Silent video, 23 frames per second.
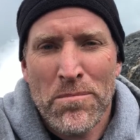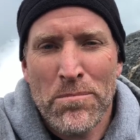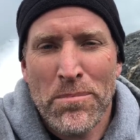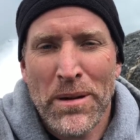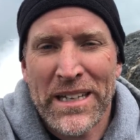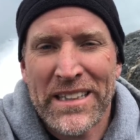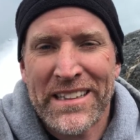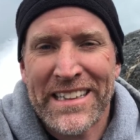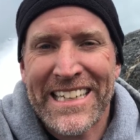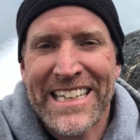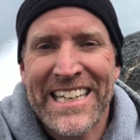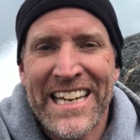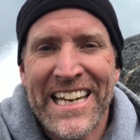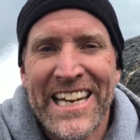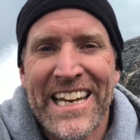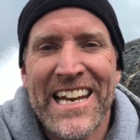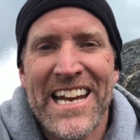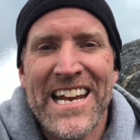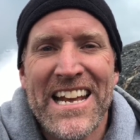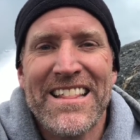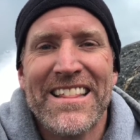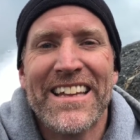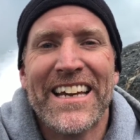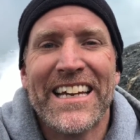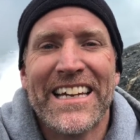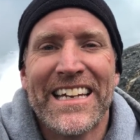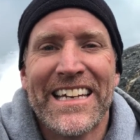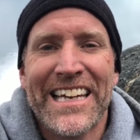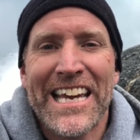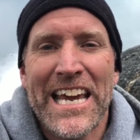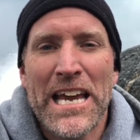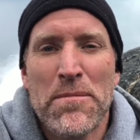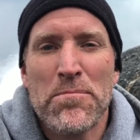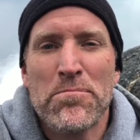But the key that
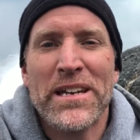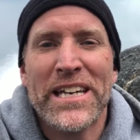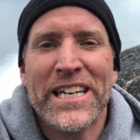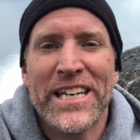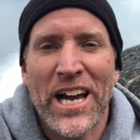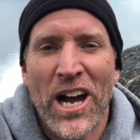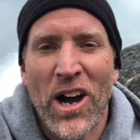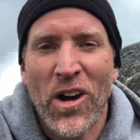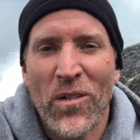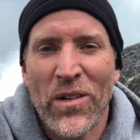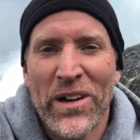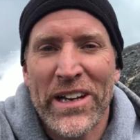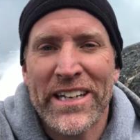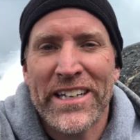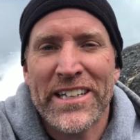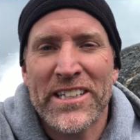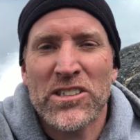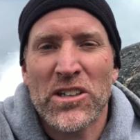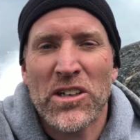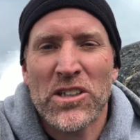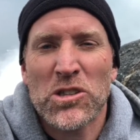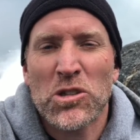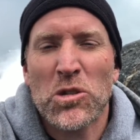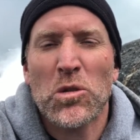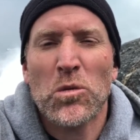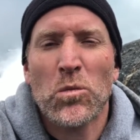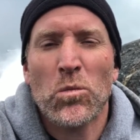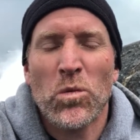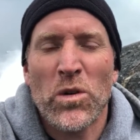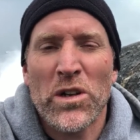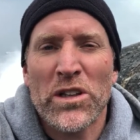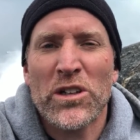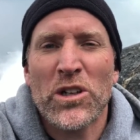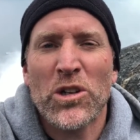kept me going is I was
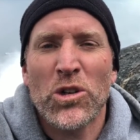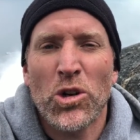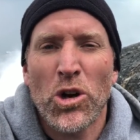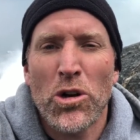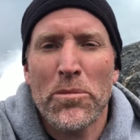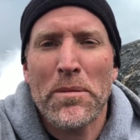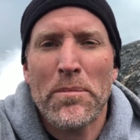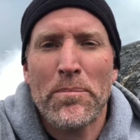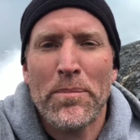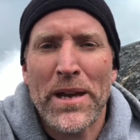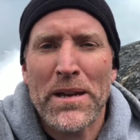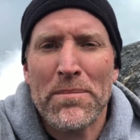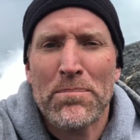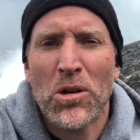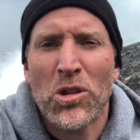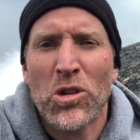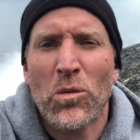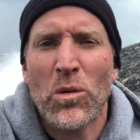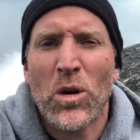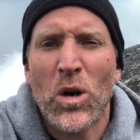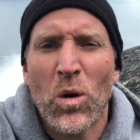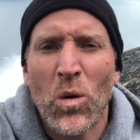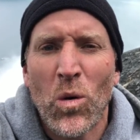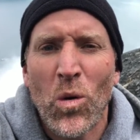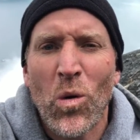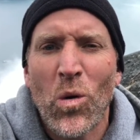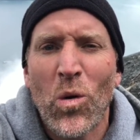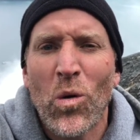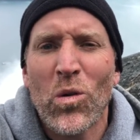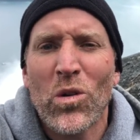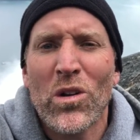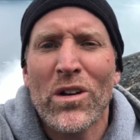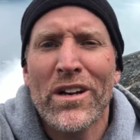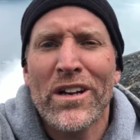with a group of people that were
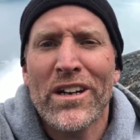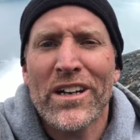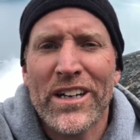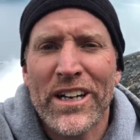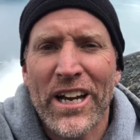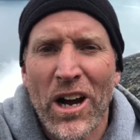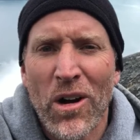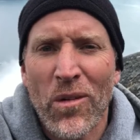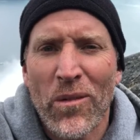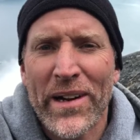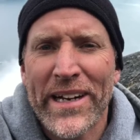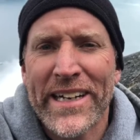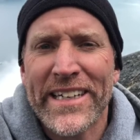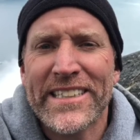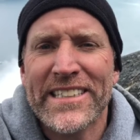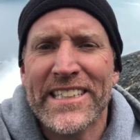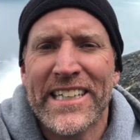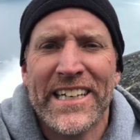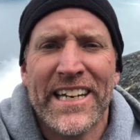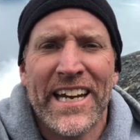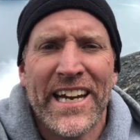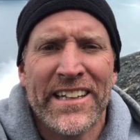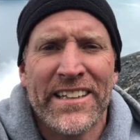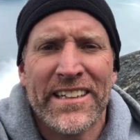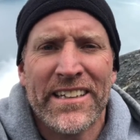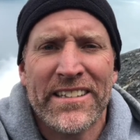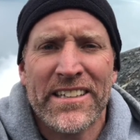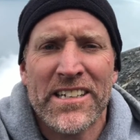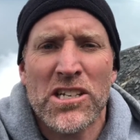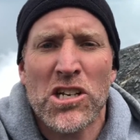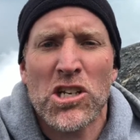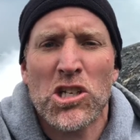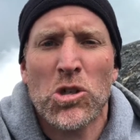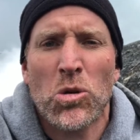all going together.
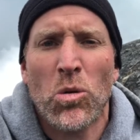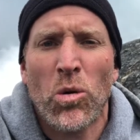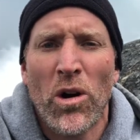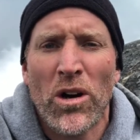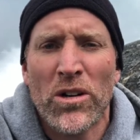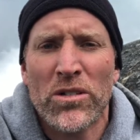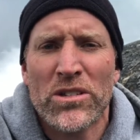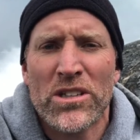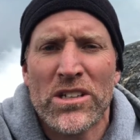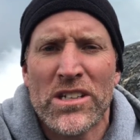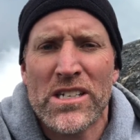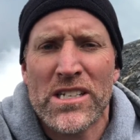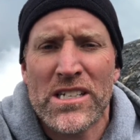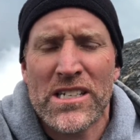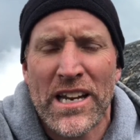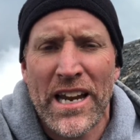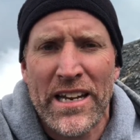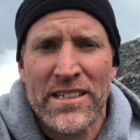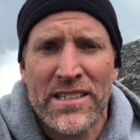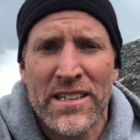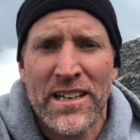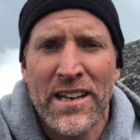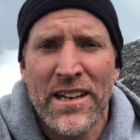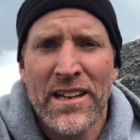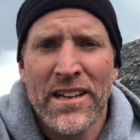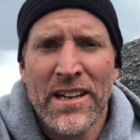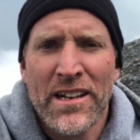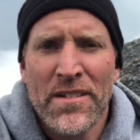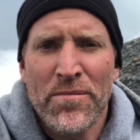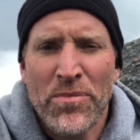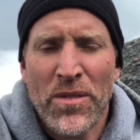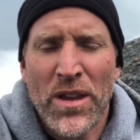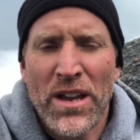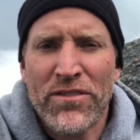There's this quote that says,
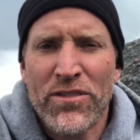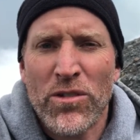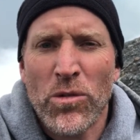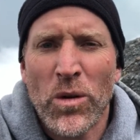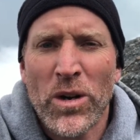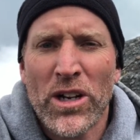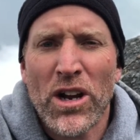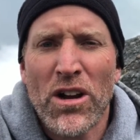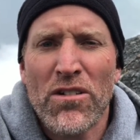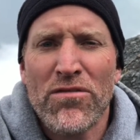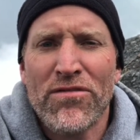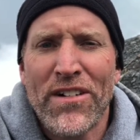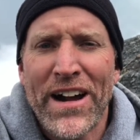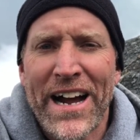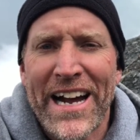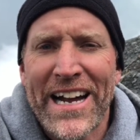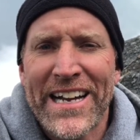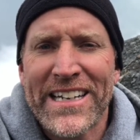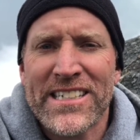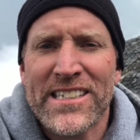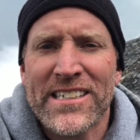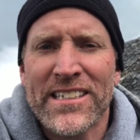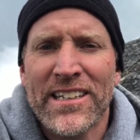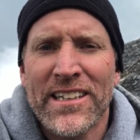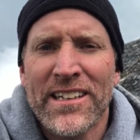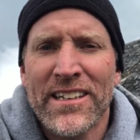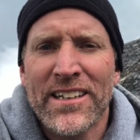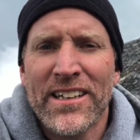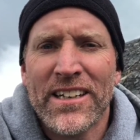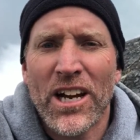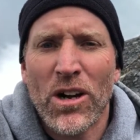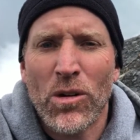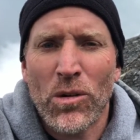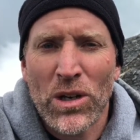if you want to go fast,
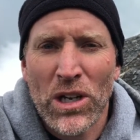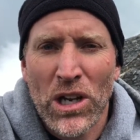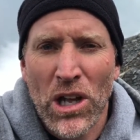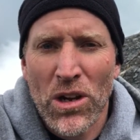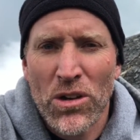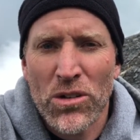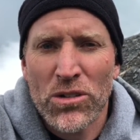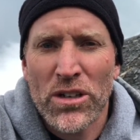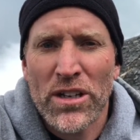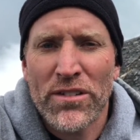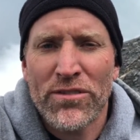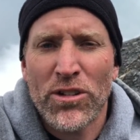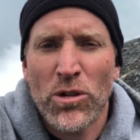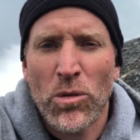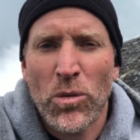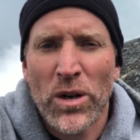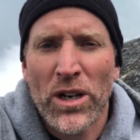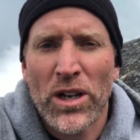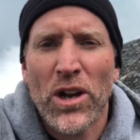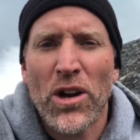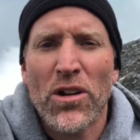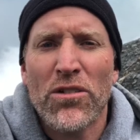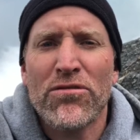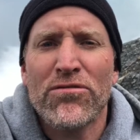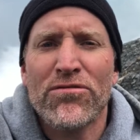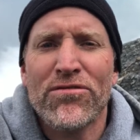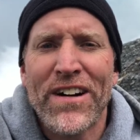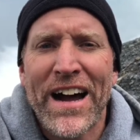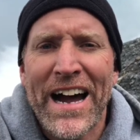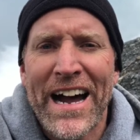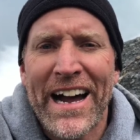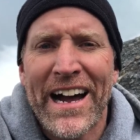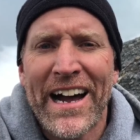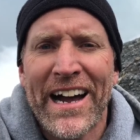go alone. If you want to go
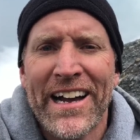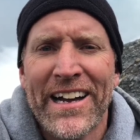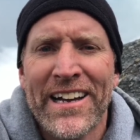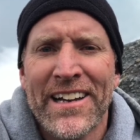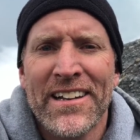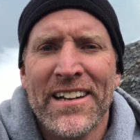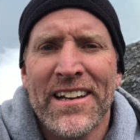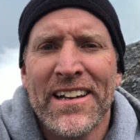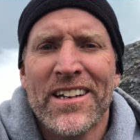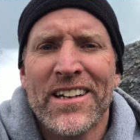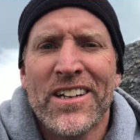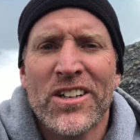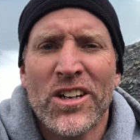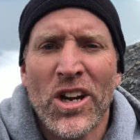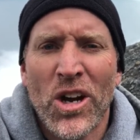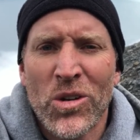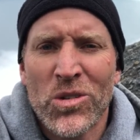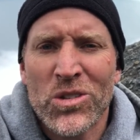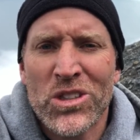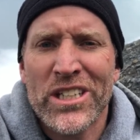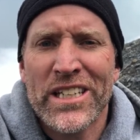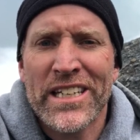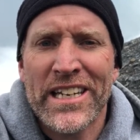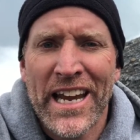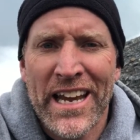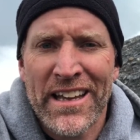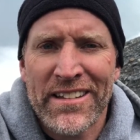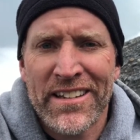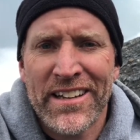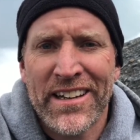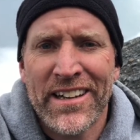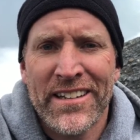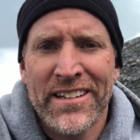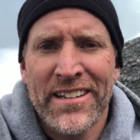far, go
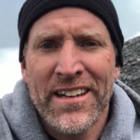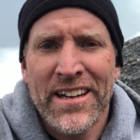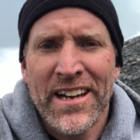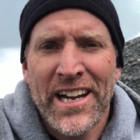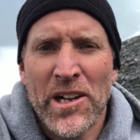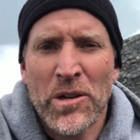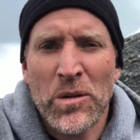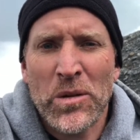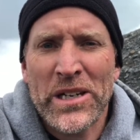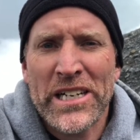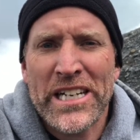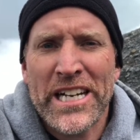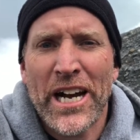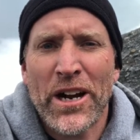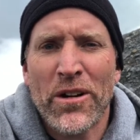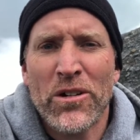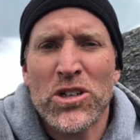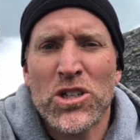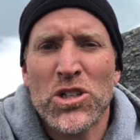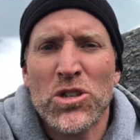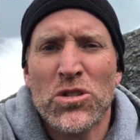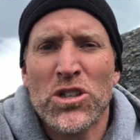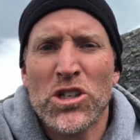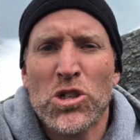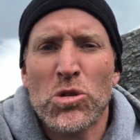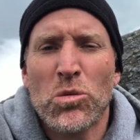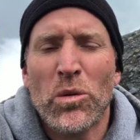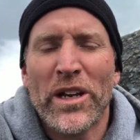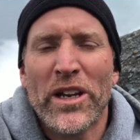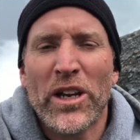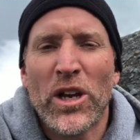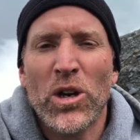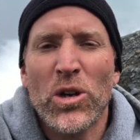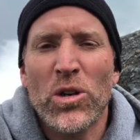together. And I want to encourage you this
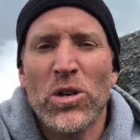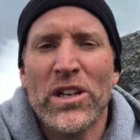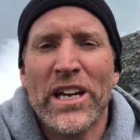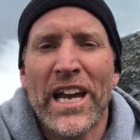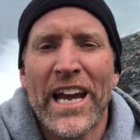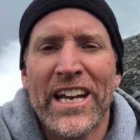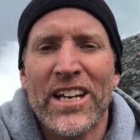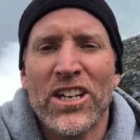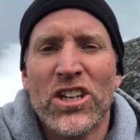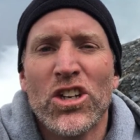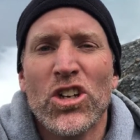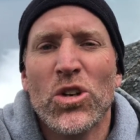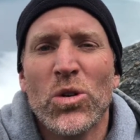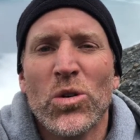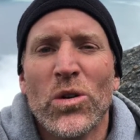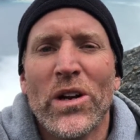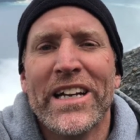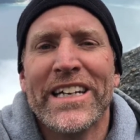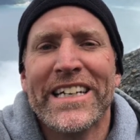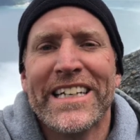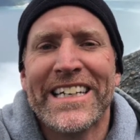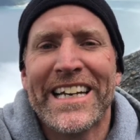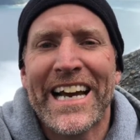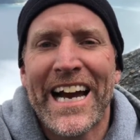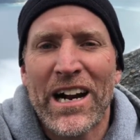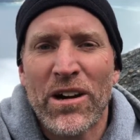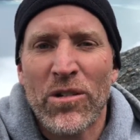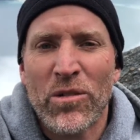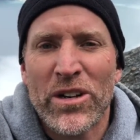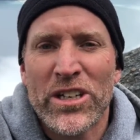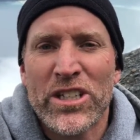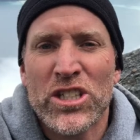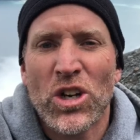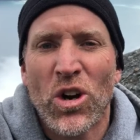week, who can you
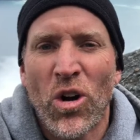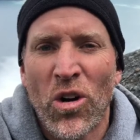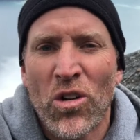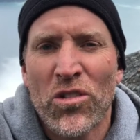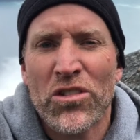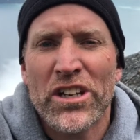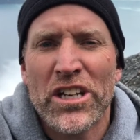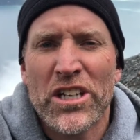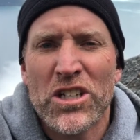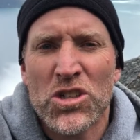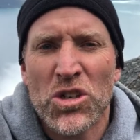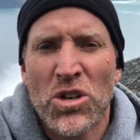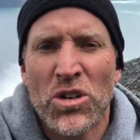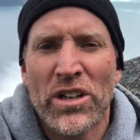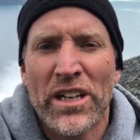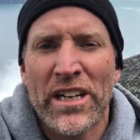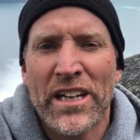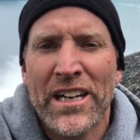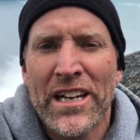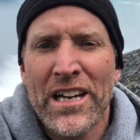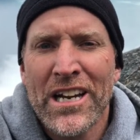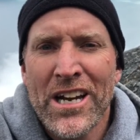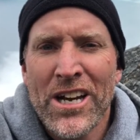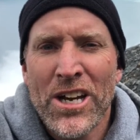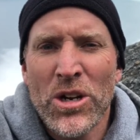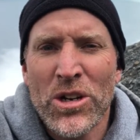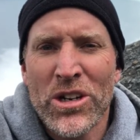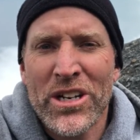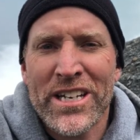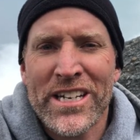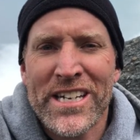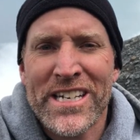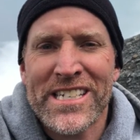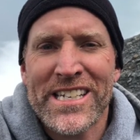encourage on their journey?
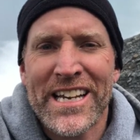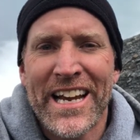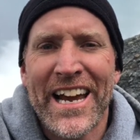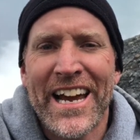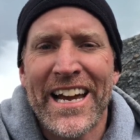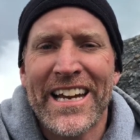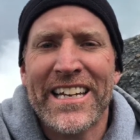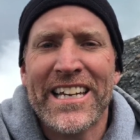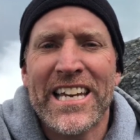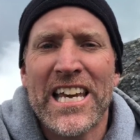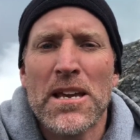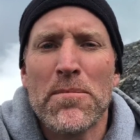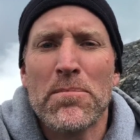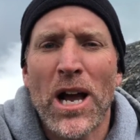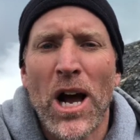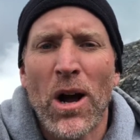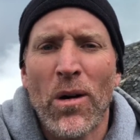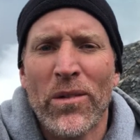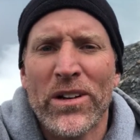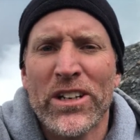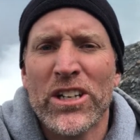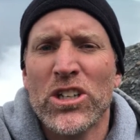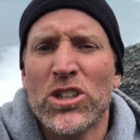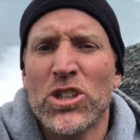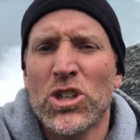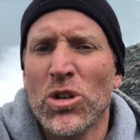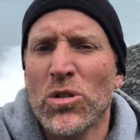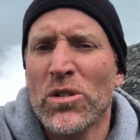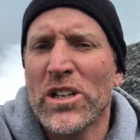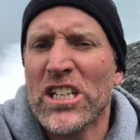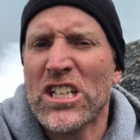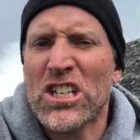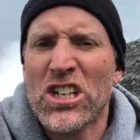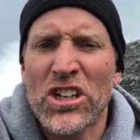Who can you say, hey, keep going, you're
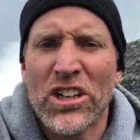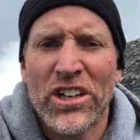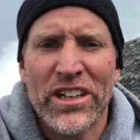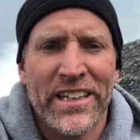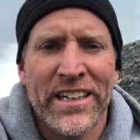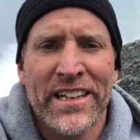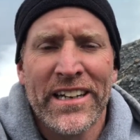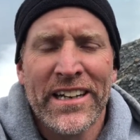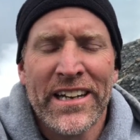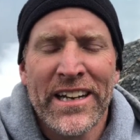doing good?